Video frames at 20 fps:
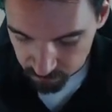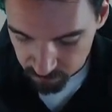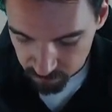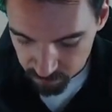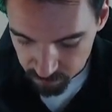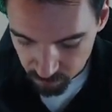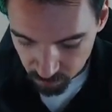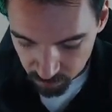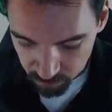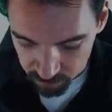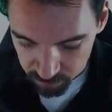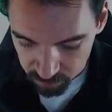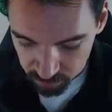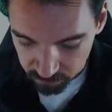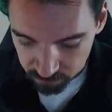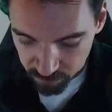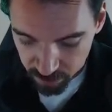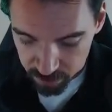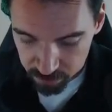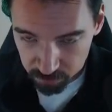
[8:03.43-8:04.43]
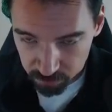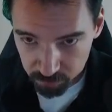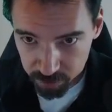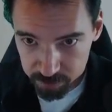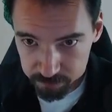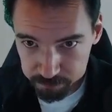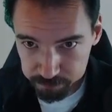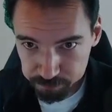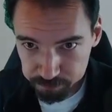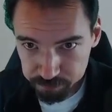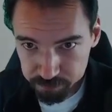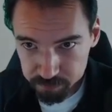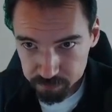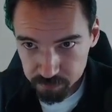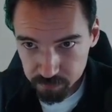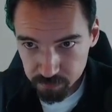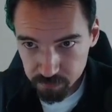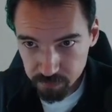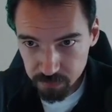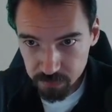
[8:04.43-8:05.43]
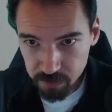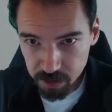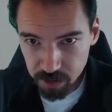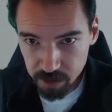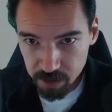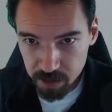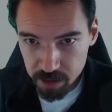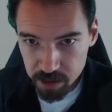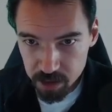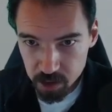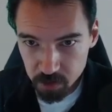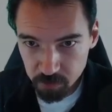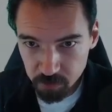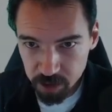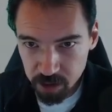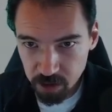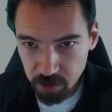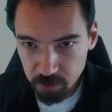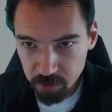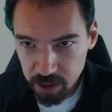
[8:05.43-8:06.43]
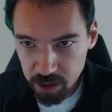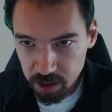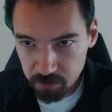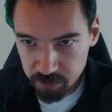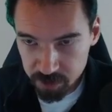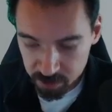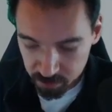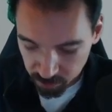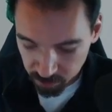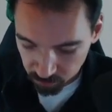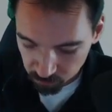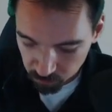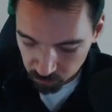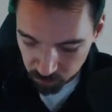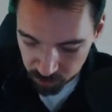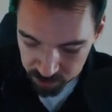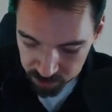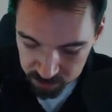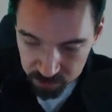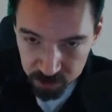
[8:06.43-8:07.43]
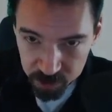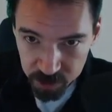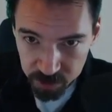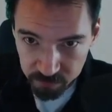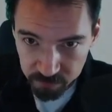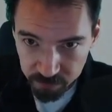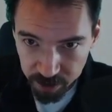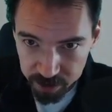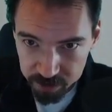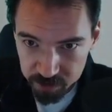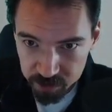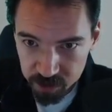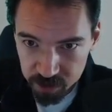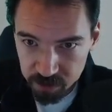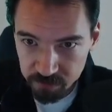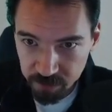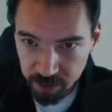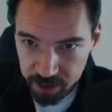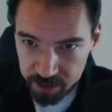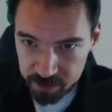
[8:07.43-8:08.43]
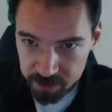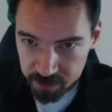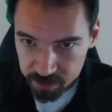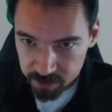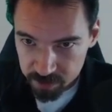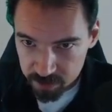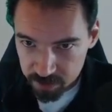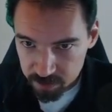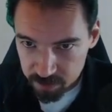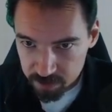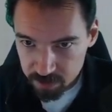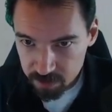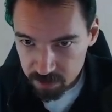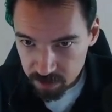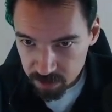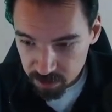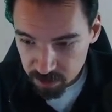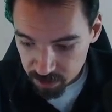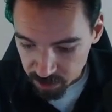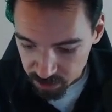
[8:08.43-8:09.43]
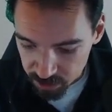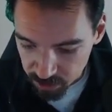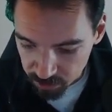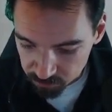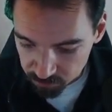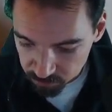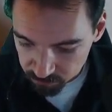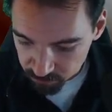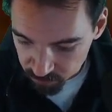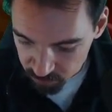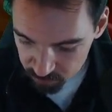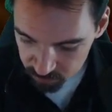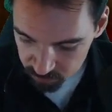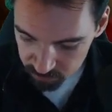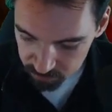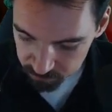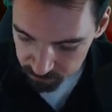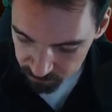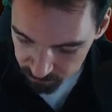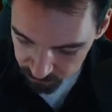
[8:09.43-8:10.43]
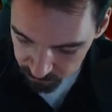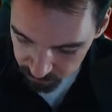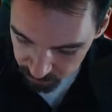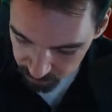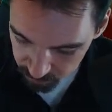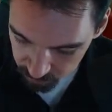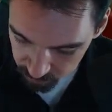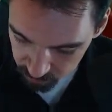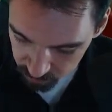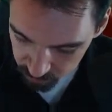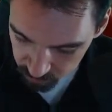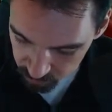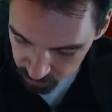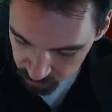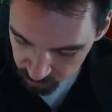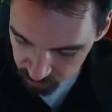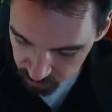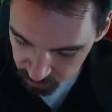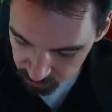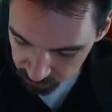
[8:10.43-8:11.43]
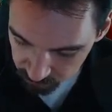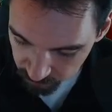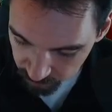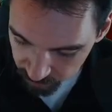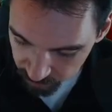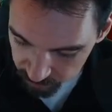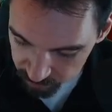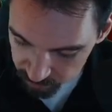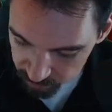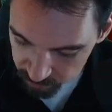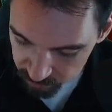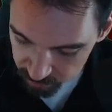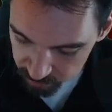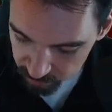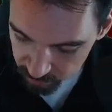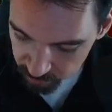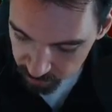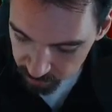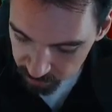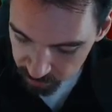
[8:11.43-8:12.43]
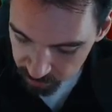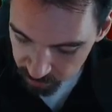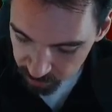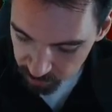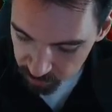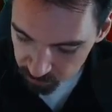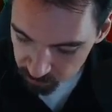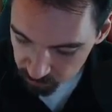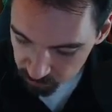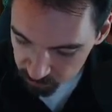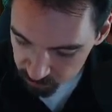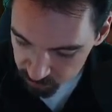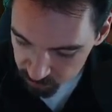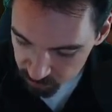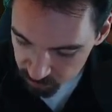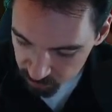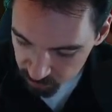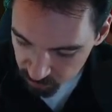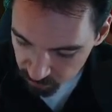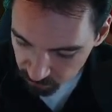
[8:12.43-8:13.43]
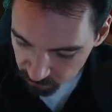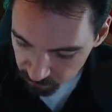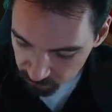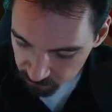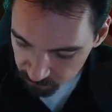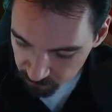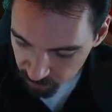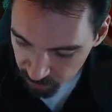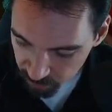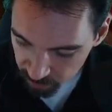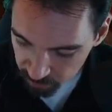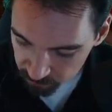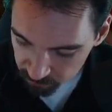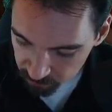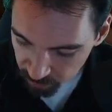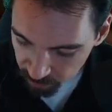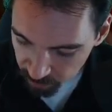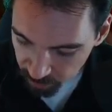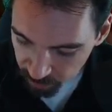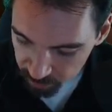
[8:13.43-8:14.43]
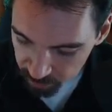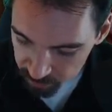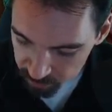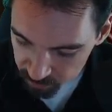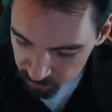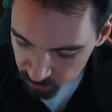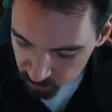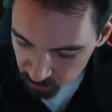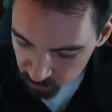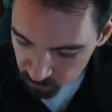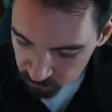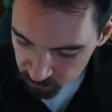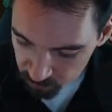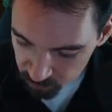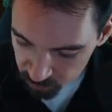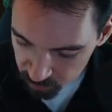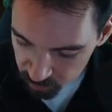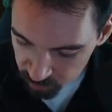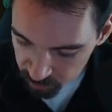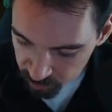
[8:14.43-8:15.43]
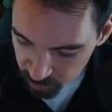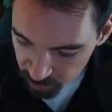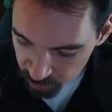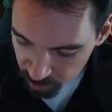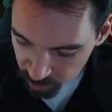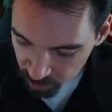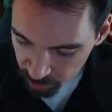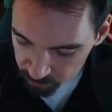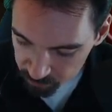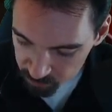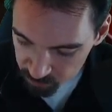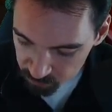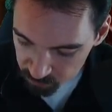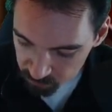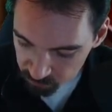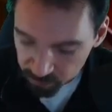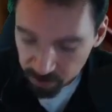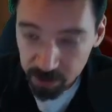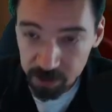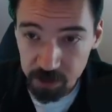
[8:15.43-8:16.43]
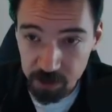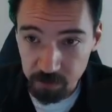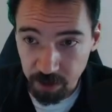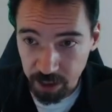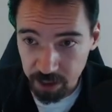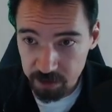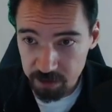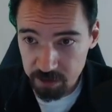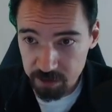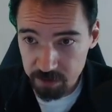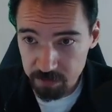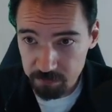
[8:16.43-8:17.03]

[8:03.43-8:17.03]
On to the final one. So we go here and we say, okay, well, what is g of x? G of x is this interior function. G of x equals 5x over absolute value x.